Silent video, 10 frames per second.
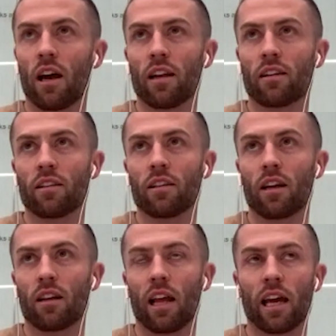And
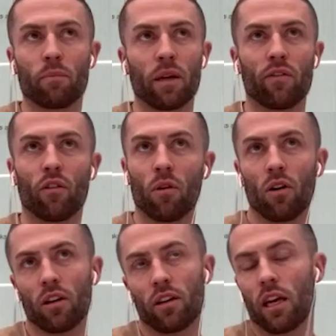like being a footballer,